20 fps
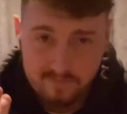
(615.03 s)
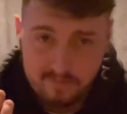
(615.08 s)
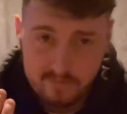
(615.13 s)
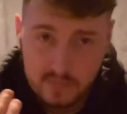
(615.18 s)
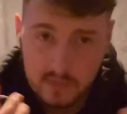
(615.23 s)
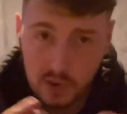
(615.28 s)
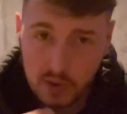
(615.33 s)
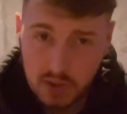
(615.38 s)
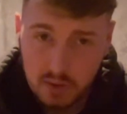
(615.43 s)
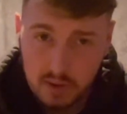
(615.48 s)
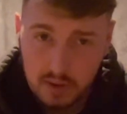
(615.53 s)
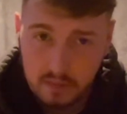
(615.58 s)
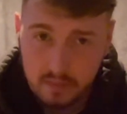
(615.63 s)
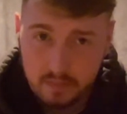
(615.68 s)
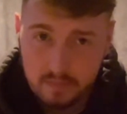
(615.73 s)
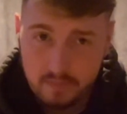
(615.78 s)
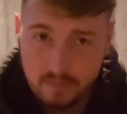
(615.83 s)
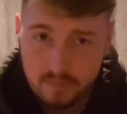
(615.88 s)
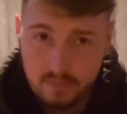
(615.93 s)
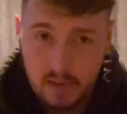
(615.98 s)
So anyway,
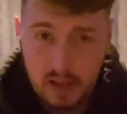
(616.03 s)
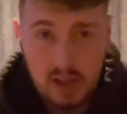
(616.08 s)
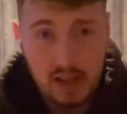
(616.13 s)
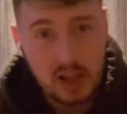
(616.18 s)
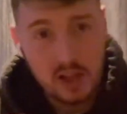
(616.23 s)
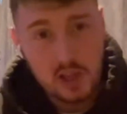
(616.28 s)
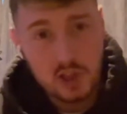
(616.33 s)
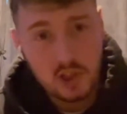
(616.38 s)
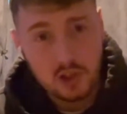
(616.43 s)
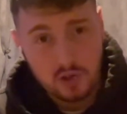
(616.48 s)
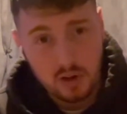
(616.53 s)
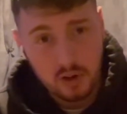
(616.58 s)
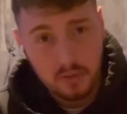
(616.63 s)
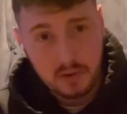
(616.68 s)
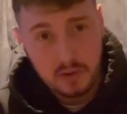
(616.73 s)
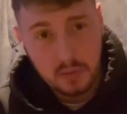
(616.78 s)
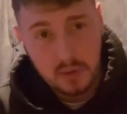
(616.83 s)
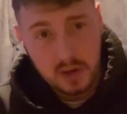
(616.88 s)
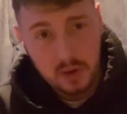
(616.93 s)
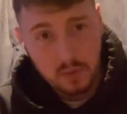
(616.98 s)
straight over to the
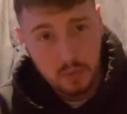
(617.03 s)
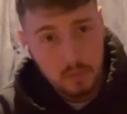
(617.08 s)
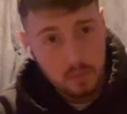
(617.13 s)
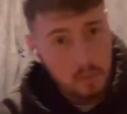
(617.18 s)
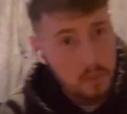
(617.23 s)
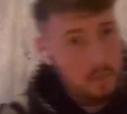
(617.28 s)
brake one.